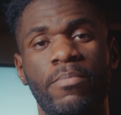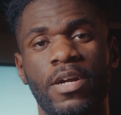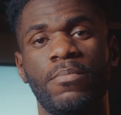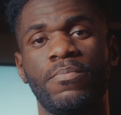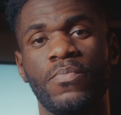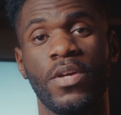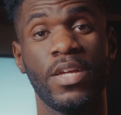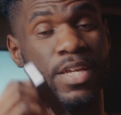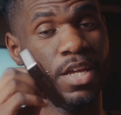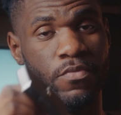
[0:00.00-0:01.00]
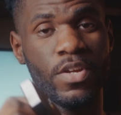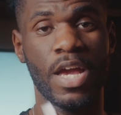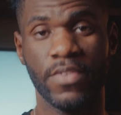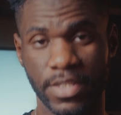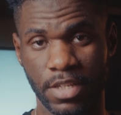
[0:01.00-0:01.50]
my problem. If you're
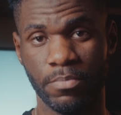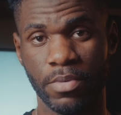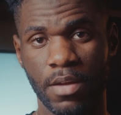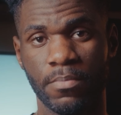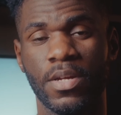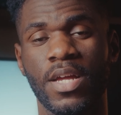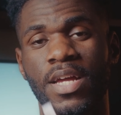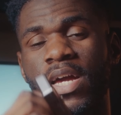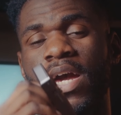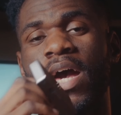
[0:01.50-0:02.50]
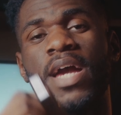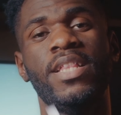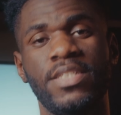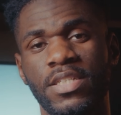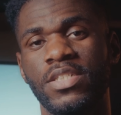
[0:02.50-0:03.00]
having that same problem, I
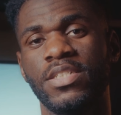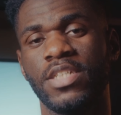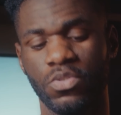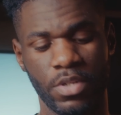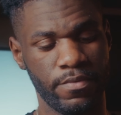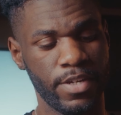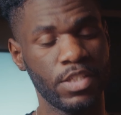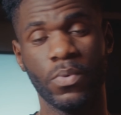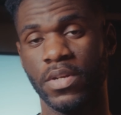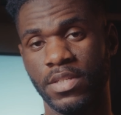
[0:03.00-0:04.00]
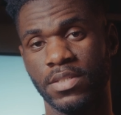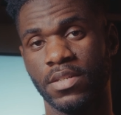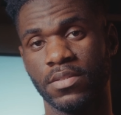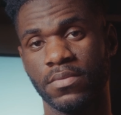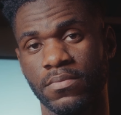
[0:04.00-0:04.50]
highly suggest that you invest in one of these
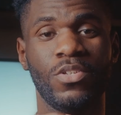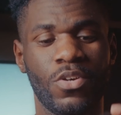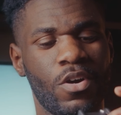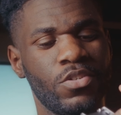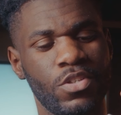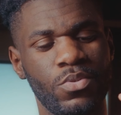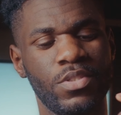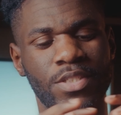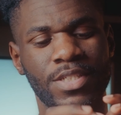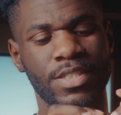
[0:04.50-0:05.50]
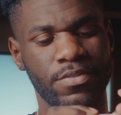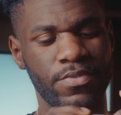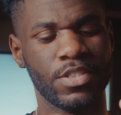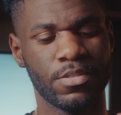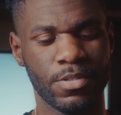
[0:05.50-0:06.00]
things. You could also use this as a
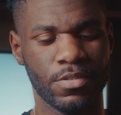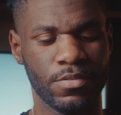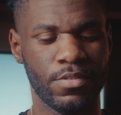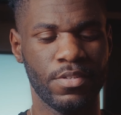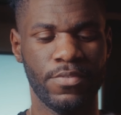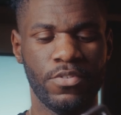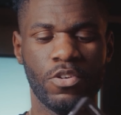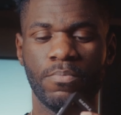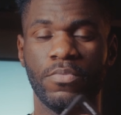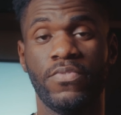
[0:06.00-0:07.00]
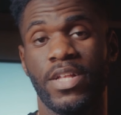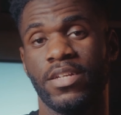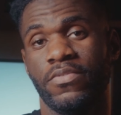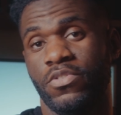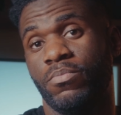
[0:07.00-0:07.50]
fidget spinner if
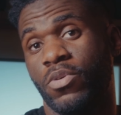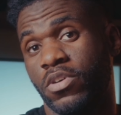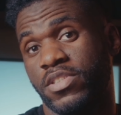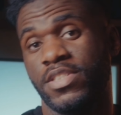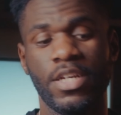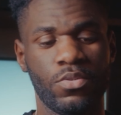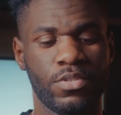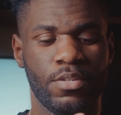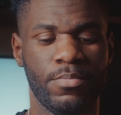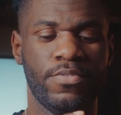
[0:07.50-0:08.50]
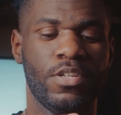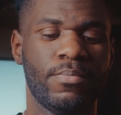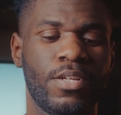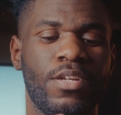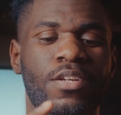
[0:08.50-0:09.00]
you're bored on set or something. You feel
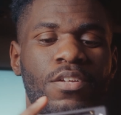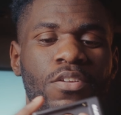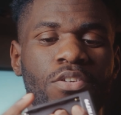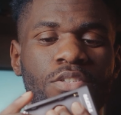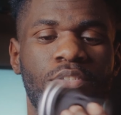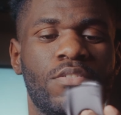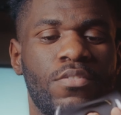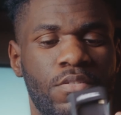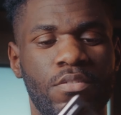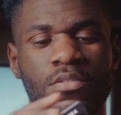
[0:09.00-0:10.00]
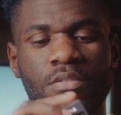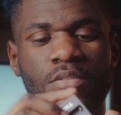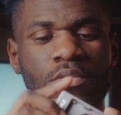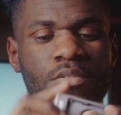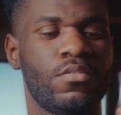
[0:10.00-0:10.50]
me? You could just
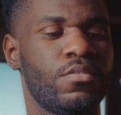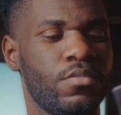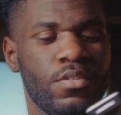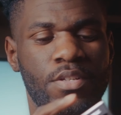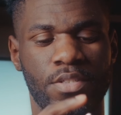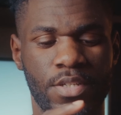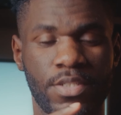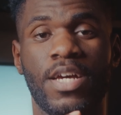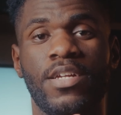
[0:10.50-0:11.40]
it's